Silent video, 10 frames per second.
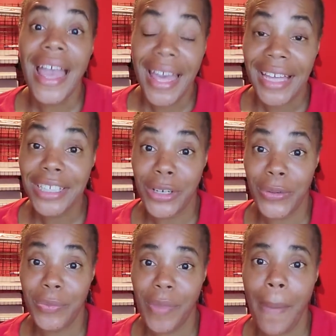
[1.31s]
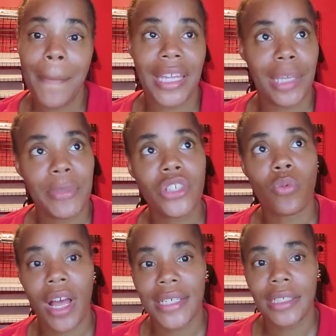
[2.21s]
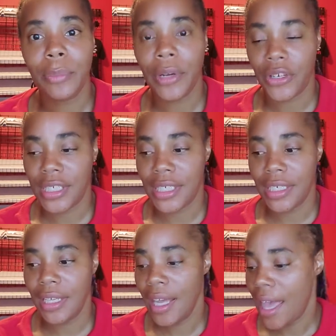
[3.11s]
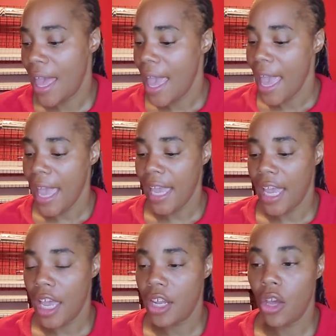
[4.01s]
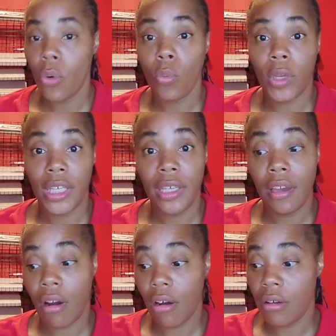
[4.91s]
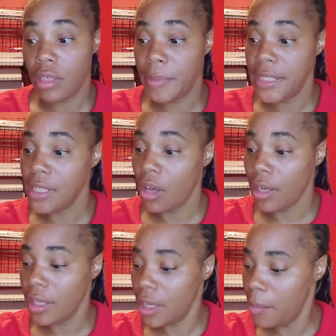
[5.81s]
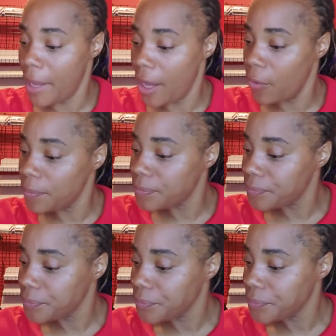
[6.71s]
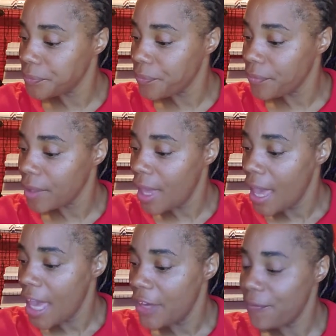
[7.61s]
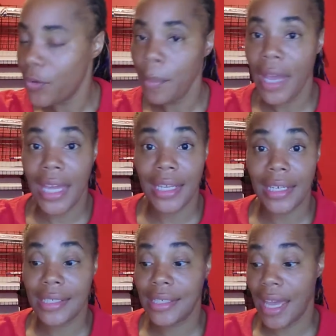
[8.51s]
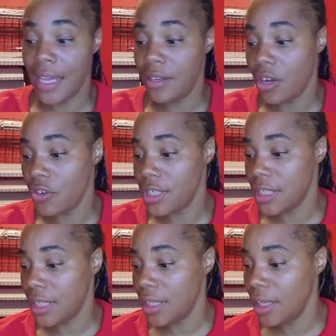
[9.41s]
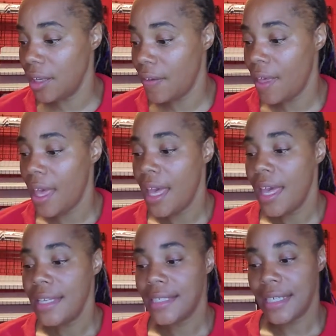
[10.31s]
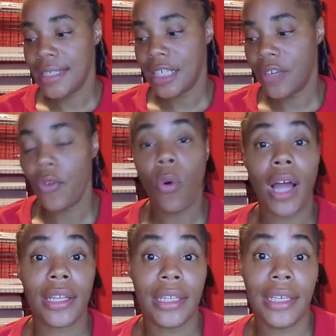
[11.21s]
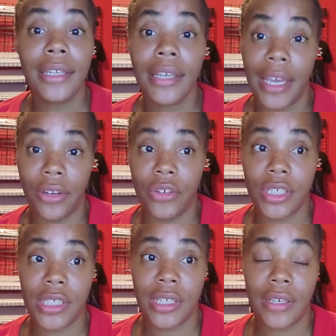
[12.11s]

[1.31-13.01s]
Hello, my name is Rosalind Person, and we are going to be talking about informatics and nursing sensitive quality indicators.